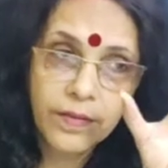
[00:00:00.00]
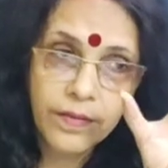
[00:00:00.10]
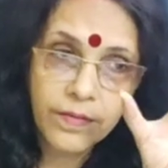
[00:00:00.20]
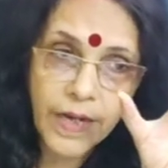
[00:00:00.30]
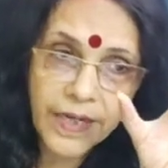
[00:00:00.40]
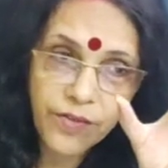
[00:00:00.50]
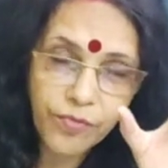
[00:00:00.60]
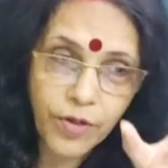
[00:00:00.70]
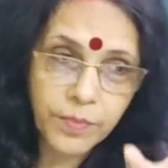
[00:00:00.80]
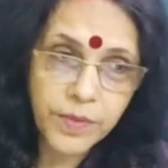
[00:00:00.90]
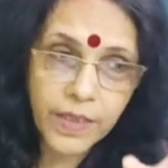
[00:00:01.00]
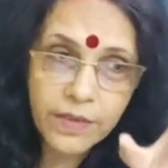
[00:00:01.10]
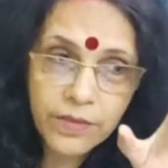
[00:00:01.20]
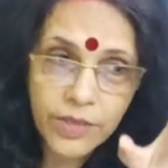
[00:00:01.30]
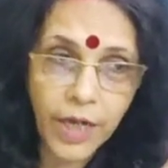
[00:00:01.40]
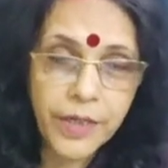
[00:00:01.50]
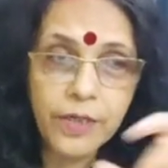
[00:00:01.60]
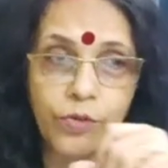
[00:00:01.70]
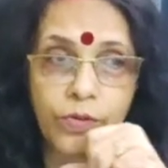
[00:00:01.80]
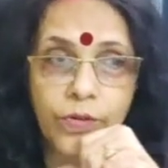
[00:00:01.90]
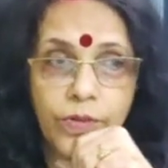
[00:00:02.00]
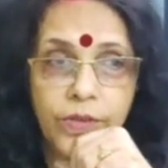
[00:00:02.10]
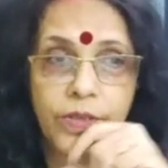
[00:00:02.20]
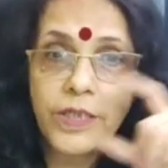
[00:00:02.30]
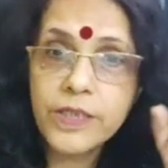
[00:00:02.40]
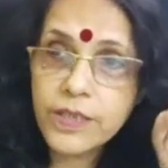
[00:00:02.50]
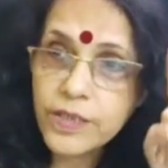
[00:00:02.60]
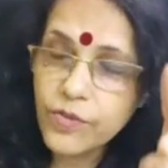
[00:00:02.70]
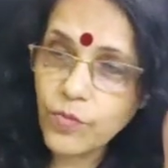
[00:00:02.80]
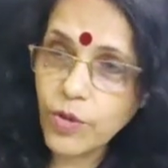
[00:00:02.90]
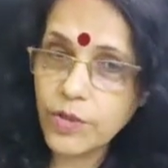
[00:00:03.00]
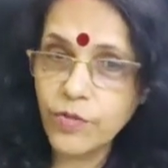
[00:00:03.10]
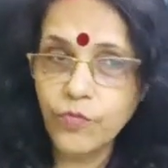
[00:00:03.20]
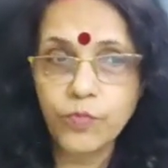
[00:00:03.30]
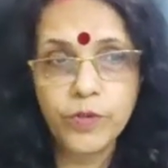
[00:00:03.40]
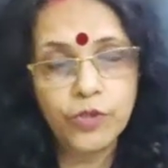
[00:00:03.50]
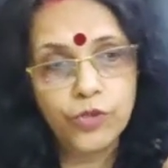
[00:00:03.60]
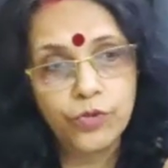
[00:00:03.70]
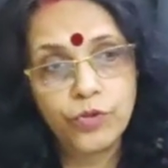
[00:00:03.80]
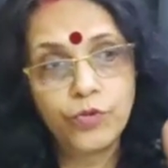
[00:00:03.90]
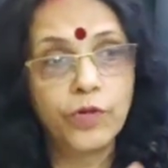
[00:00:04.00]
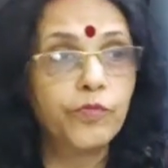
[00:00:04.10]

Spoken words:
right from their childhood, this is what a woman should do. A